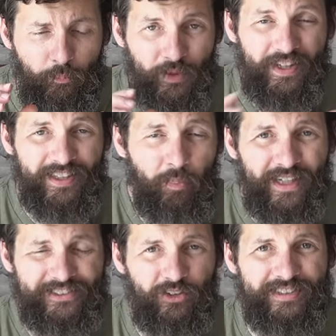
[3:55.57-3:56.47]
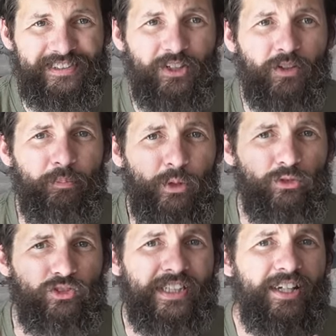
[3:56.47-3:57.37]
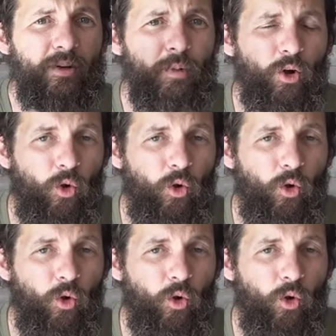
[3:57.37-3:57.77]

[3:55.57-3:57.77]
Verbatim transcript: But these bikes are considered museum